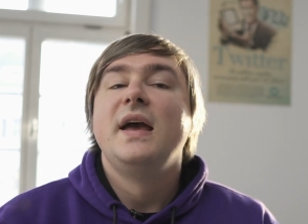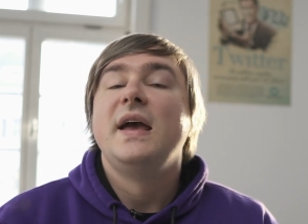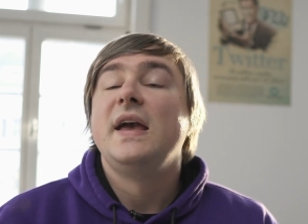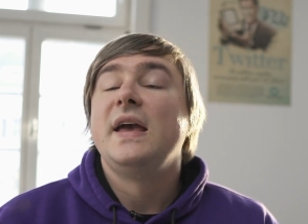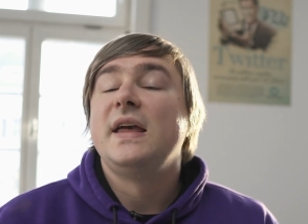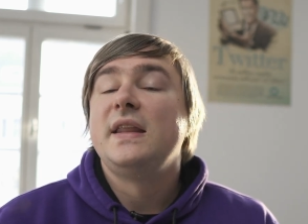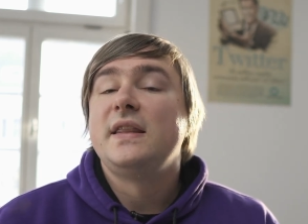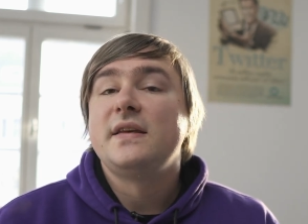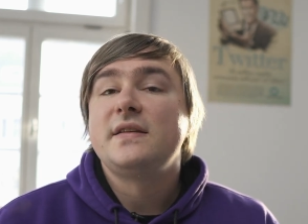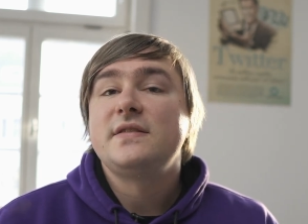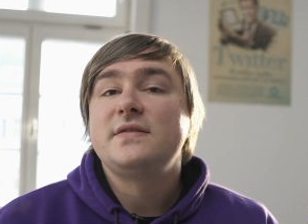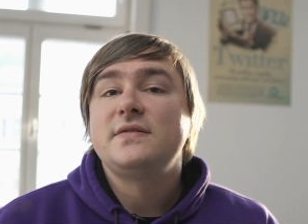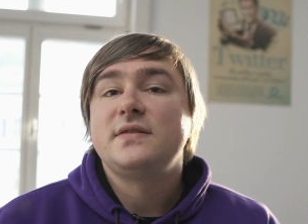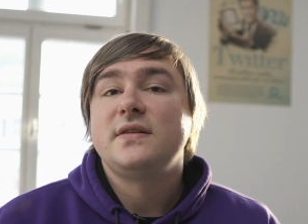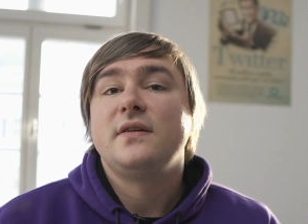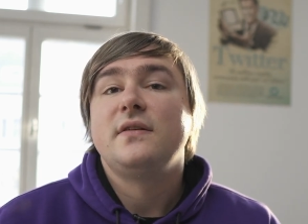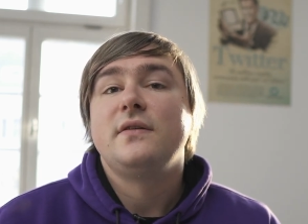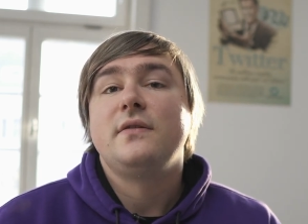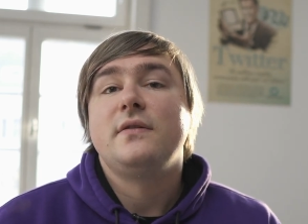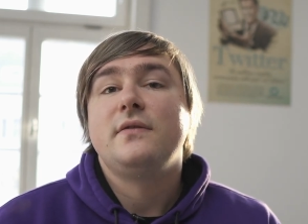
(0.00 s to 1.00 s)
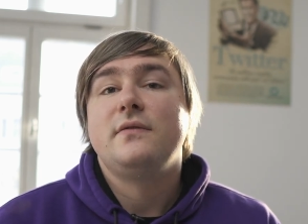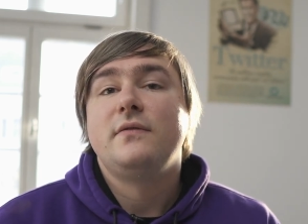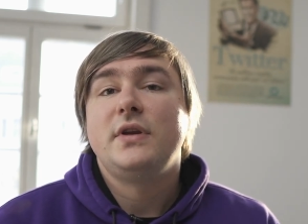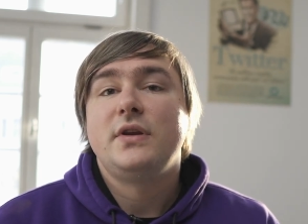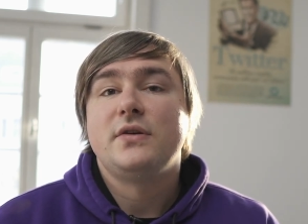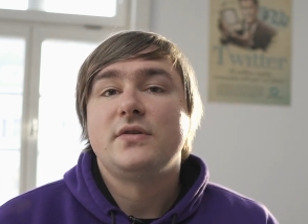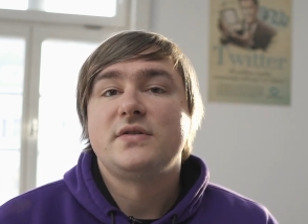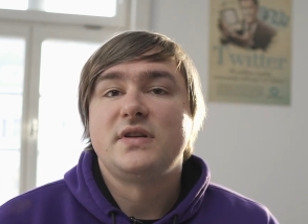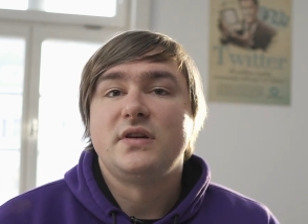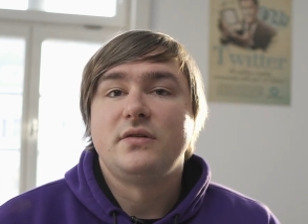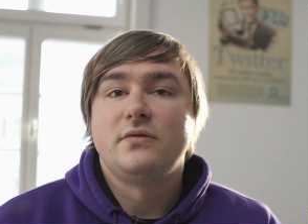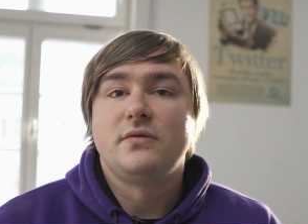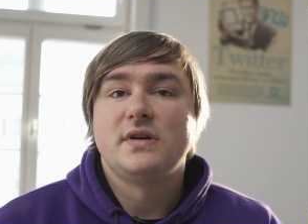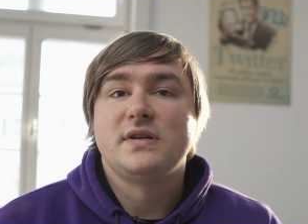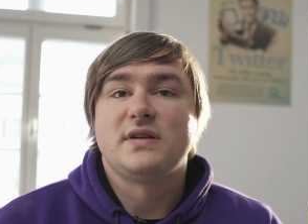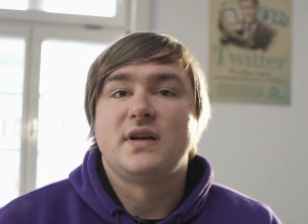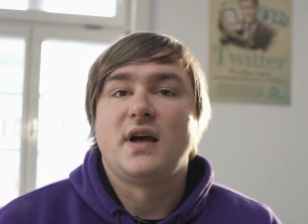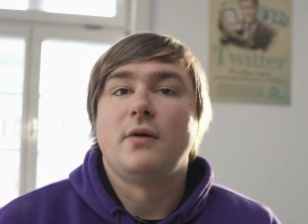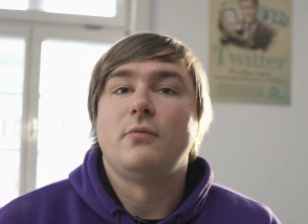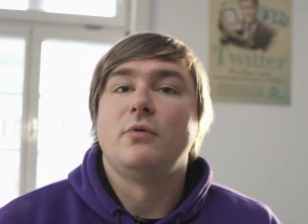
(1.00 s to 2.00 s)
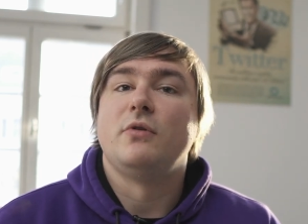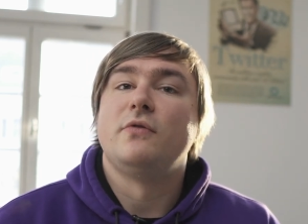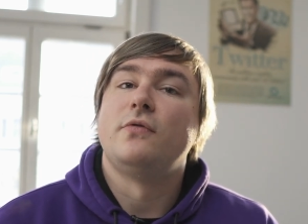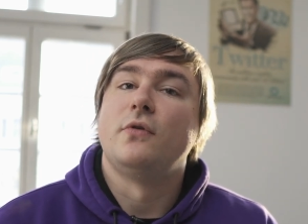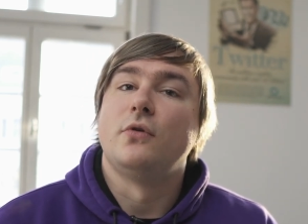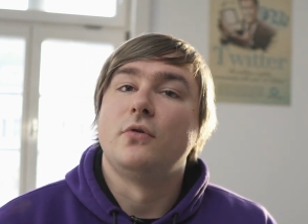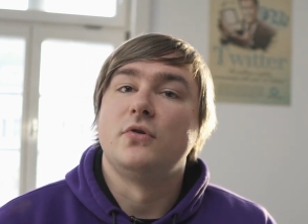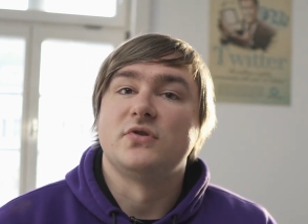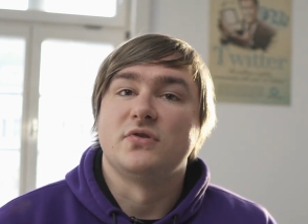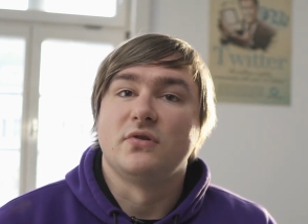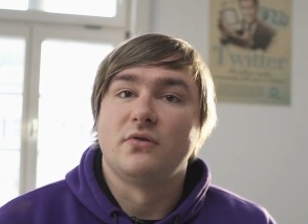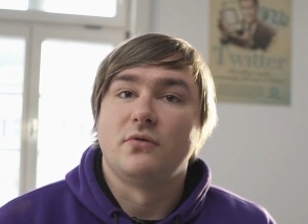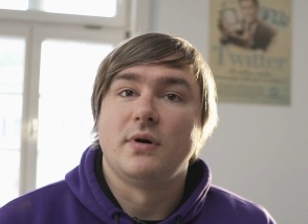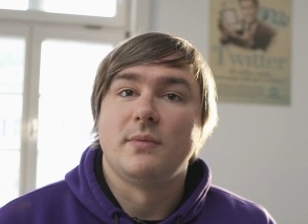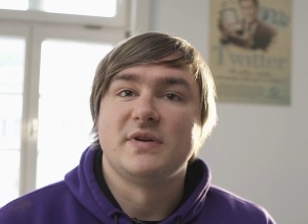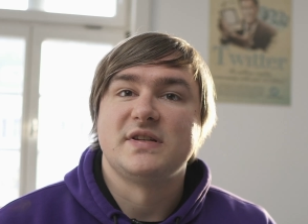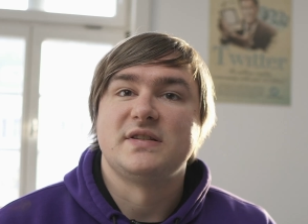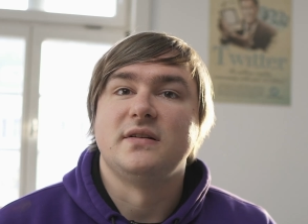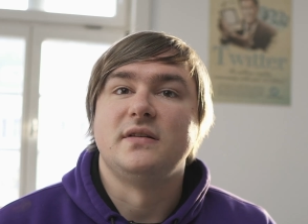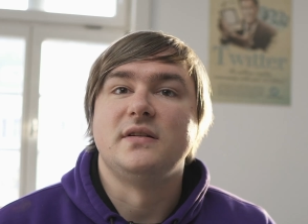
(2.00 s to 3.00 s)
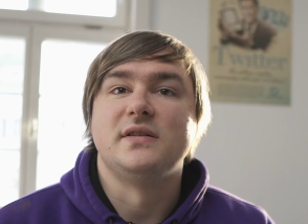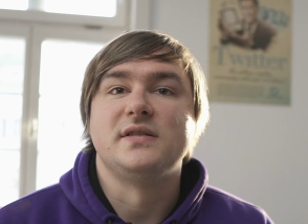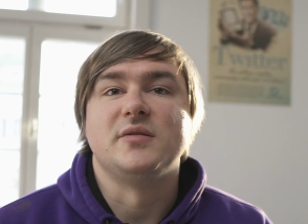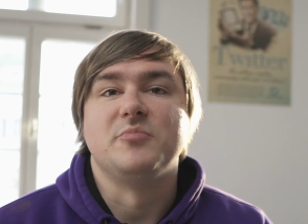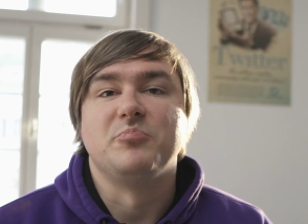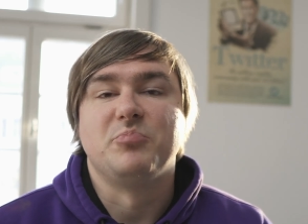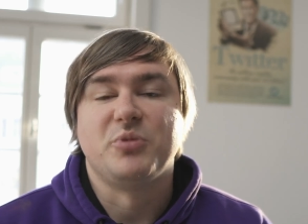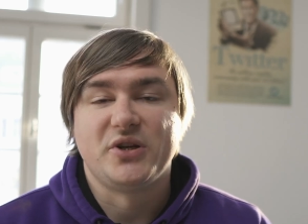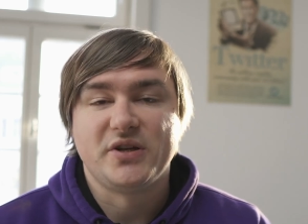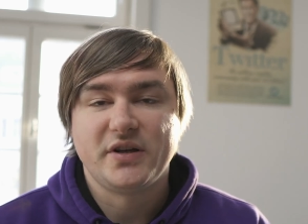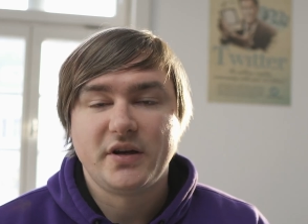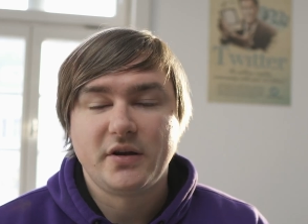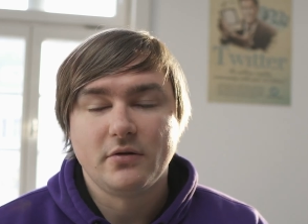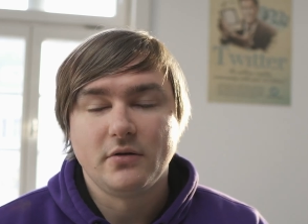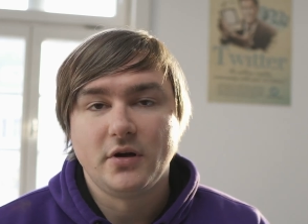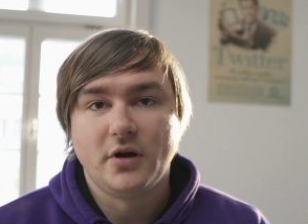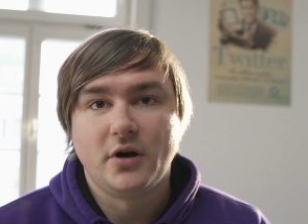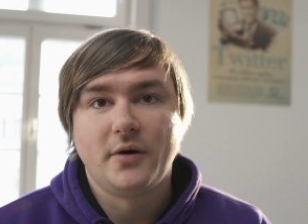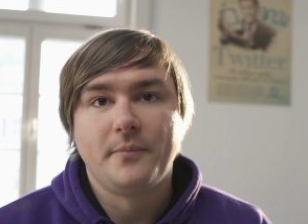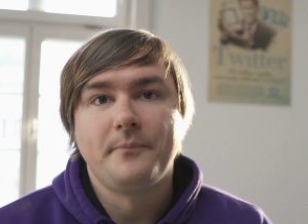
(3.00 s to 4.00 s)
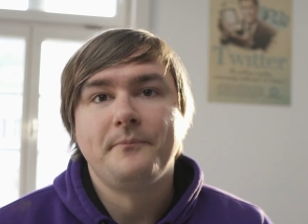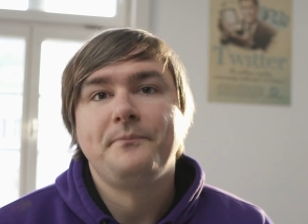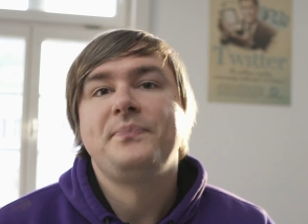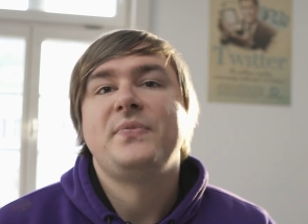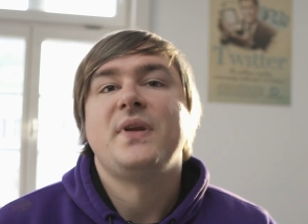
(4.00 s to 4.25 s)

In this video series, I will focus on grammar cells in particular,